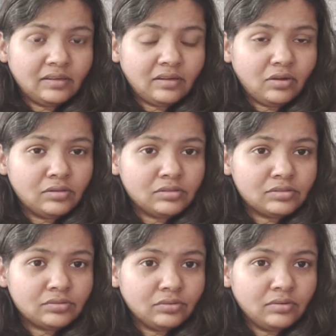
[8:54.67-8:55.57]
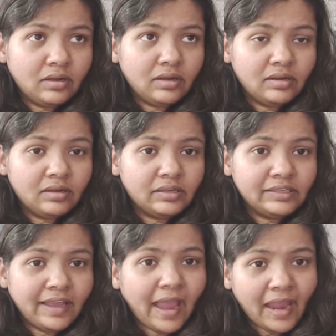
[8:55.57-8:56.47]

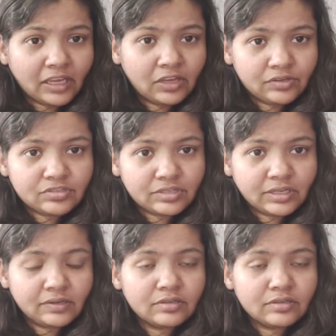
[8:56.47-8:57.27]
the accuracy.